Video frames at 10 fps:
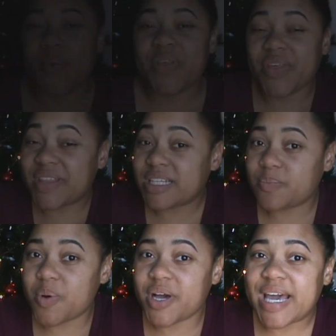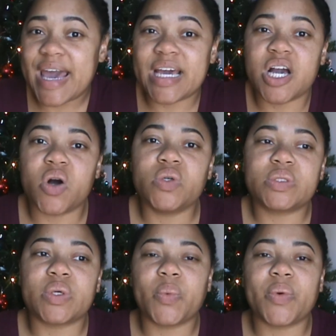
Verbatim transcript: Within this book, it goes